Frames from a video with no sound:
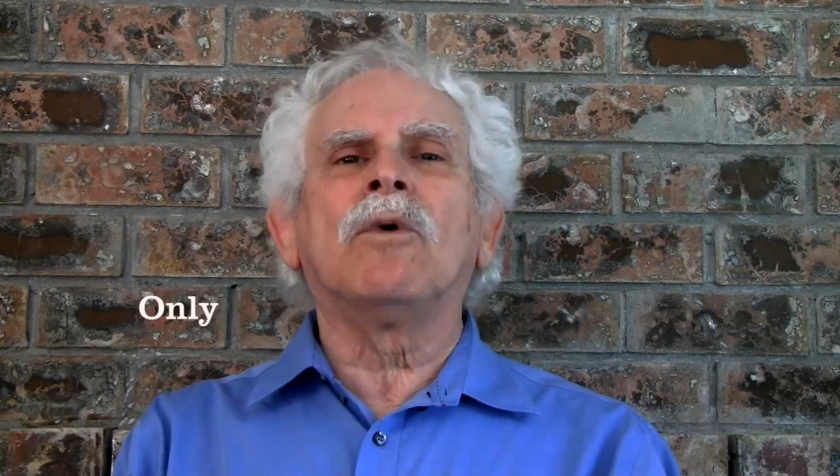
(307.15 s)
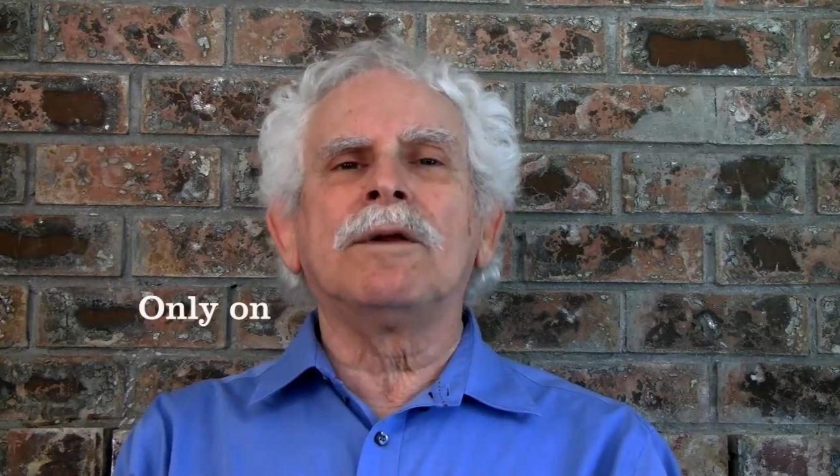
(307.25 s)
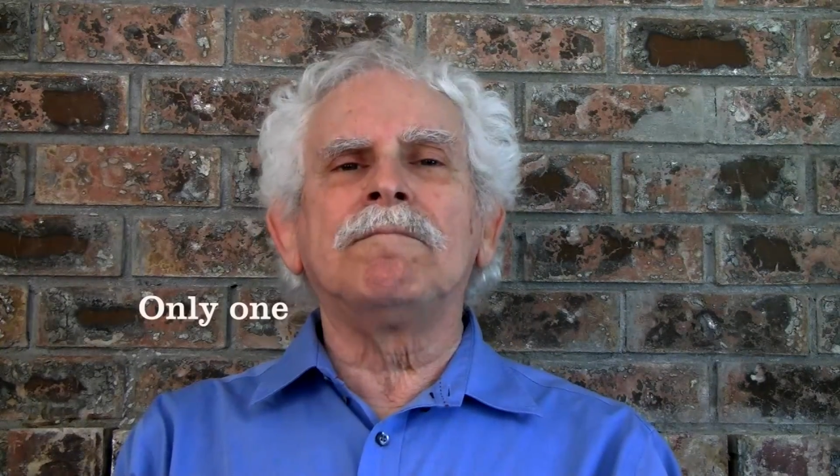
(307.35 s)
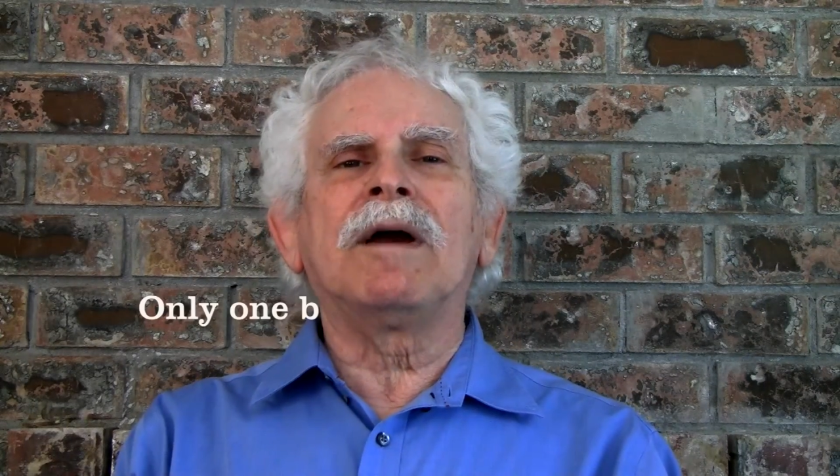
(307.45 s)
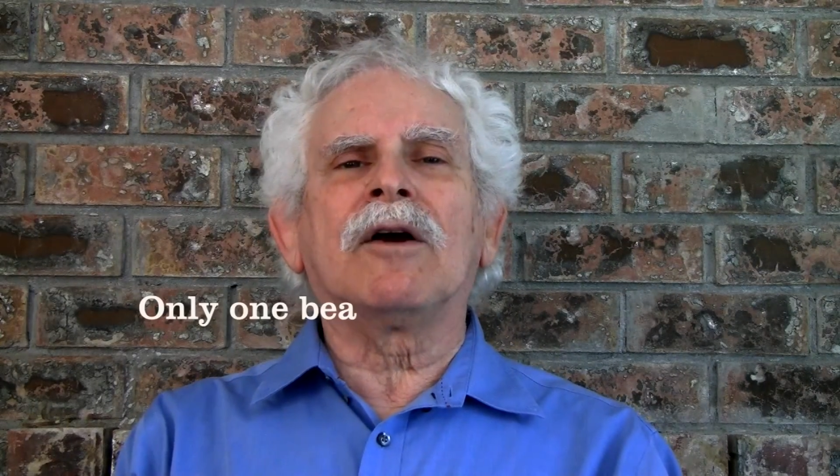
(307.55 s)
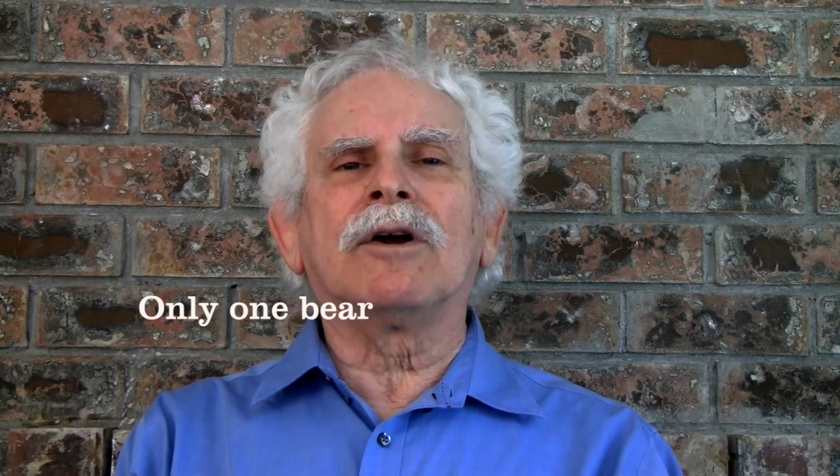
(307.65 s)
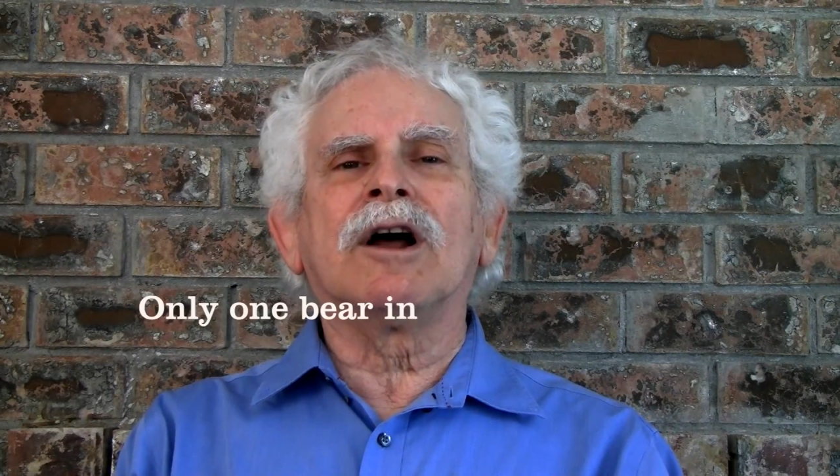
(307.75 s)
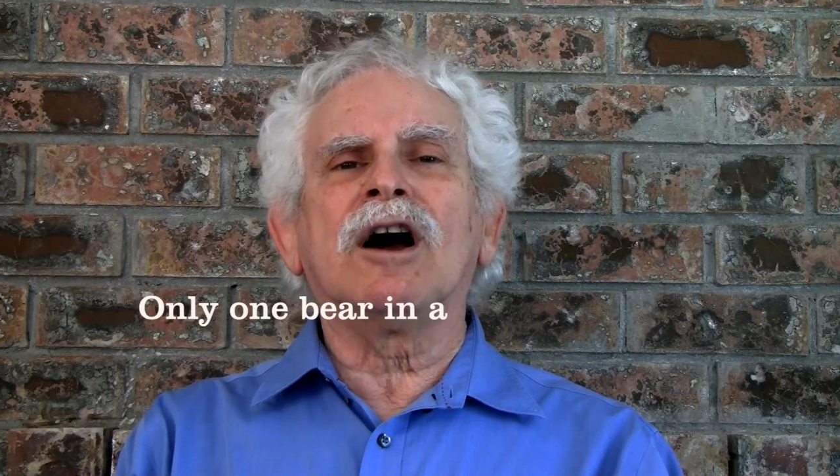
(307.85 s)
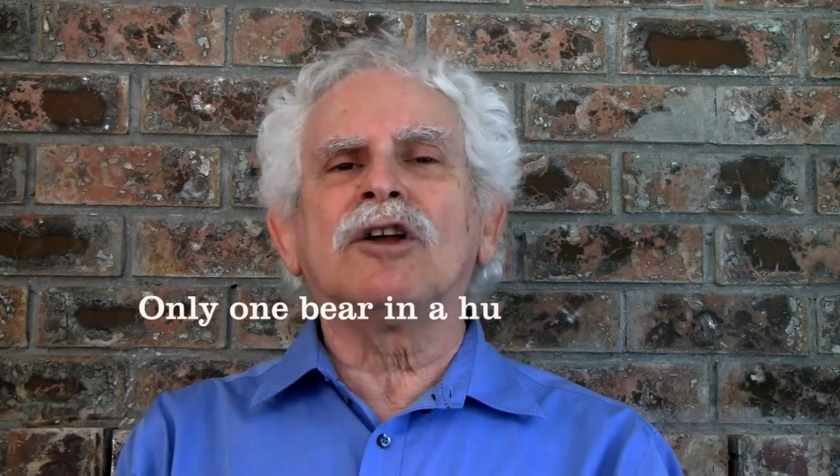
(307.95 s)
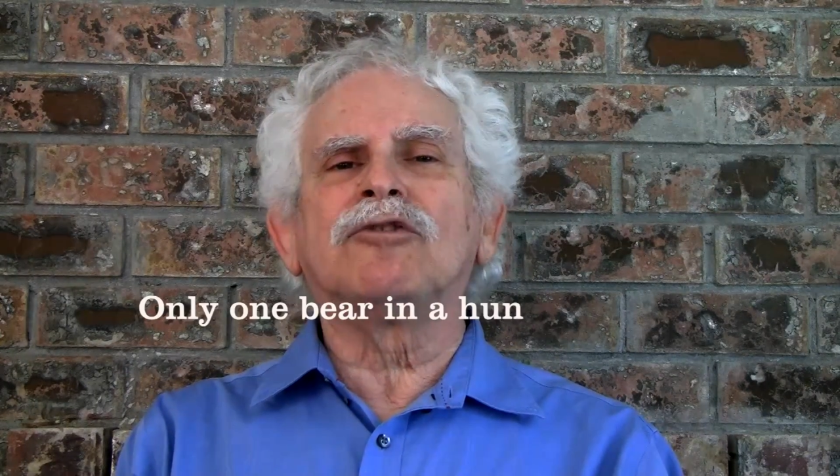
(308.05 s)
one bear
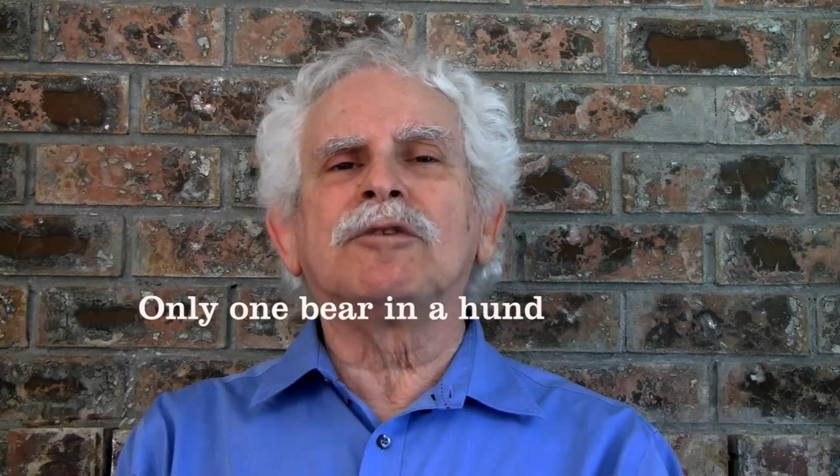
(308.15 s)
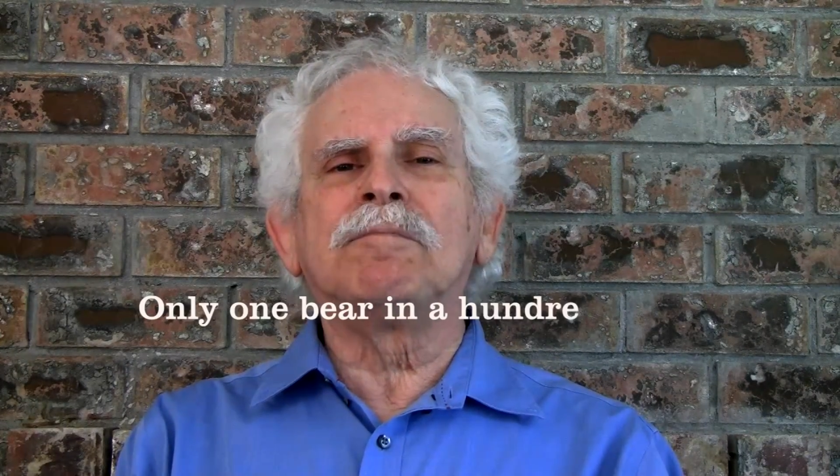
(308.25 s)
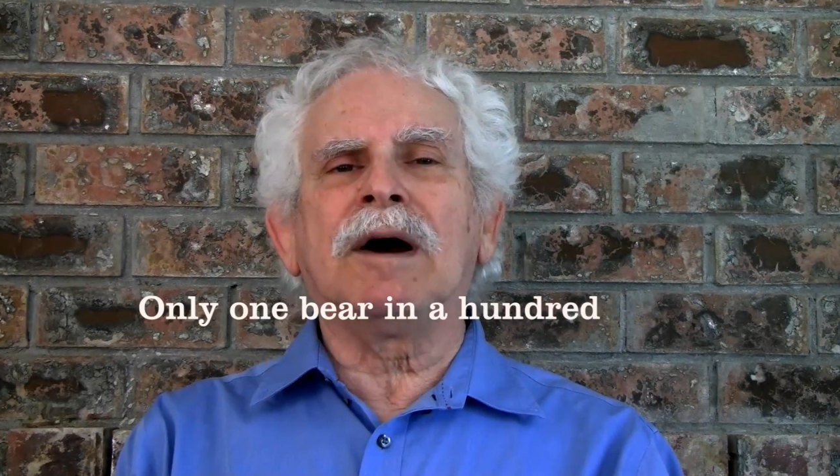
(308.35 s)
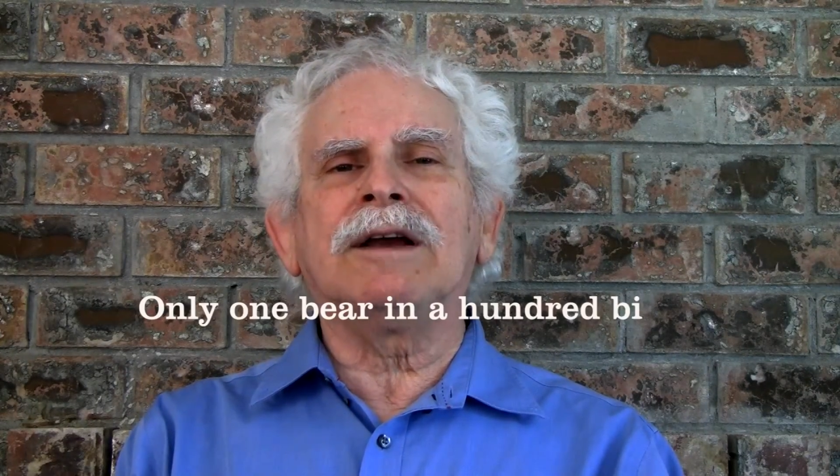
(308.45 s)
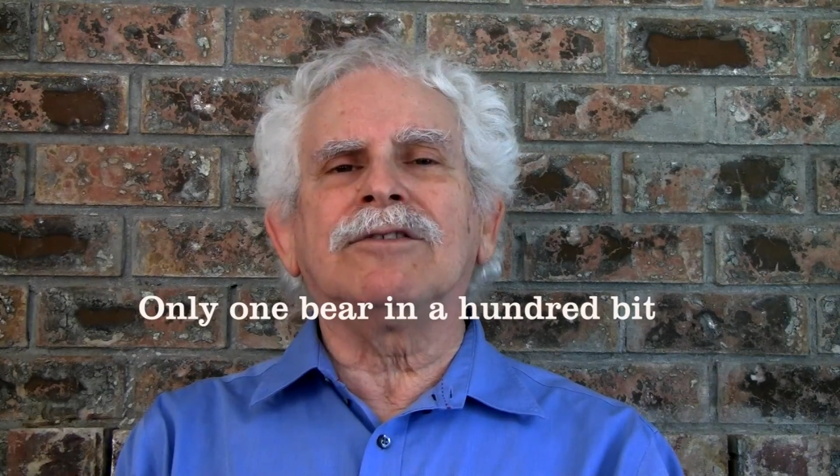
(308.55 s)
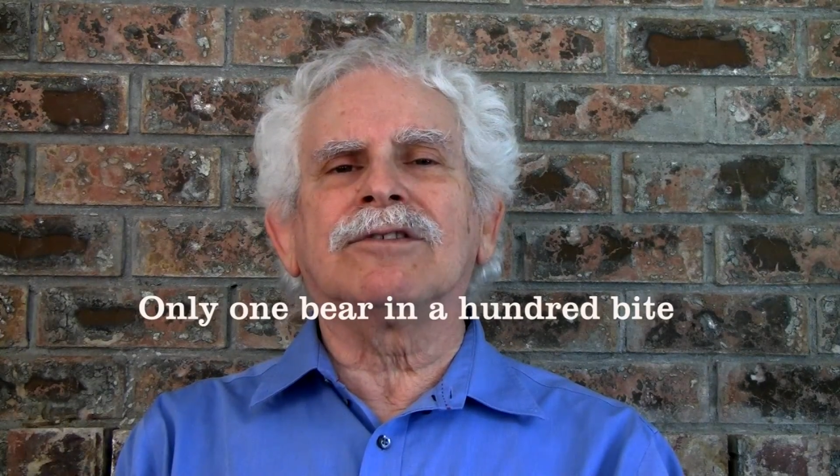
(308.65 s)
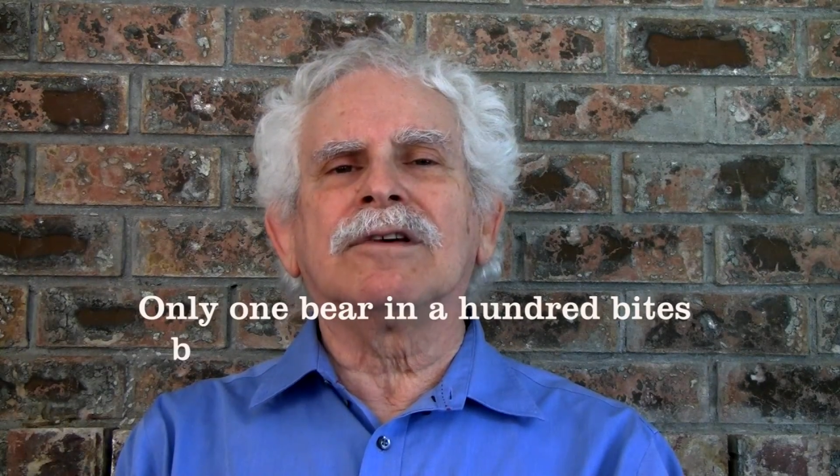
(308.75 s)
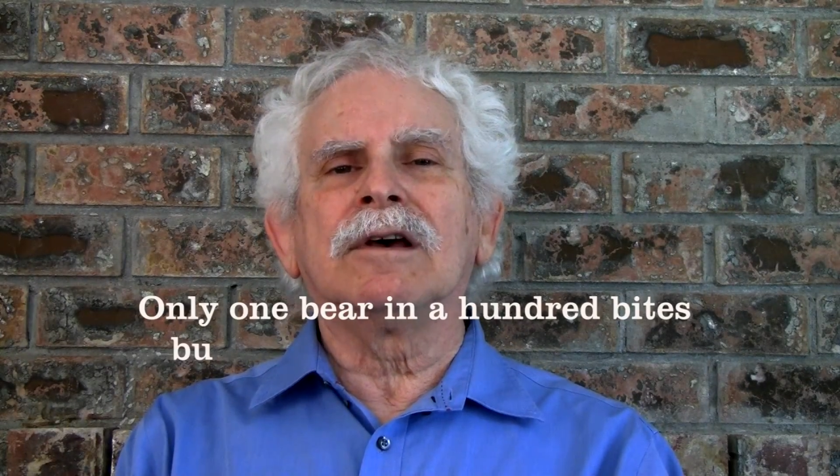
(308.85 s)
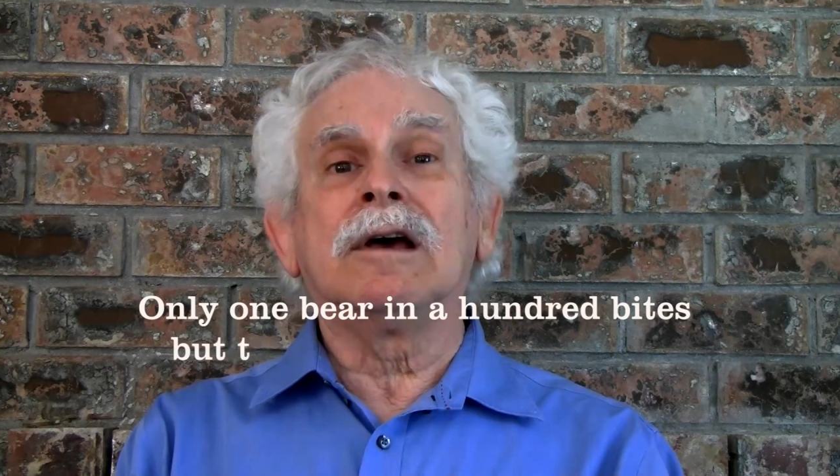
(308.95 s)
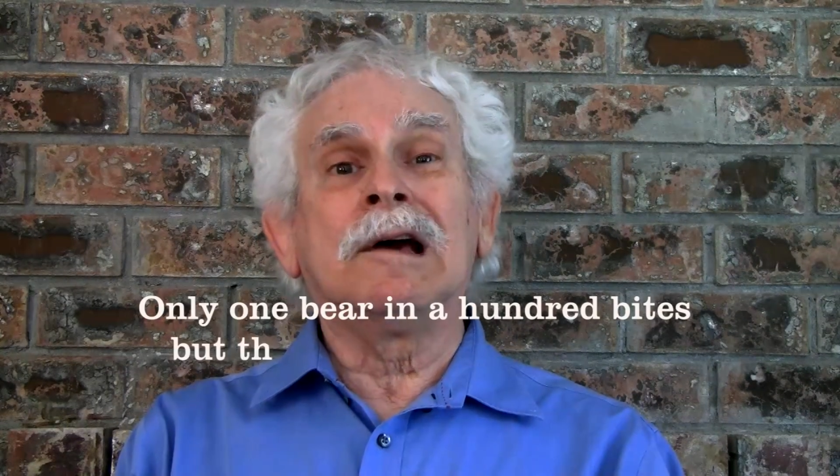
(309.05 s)
in 100 bites,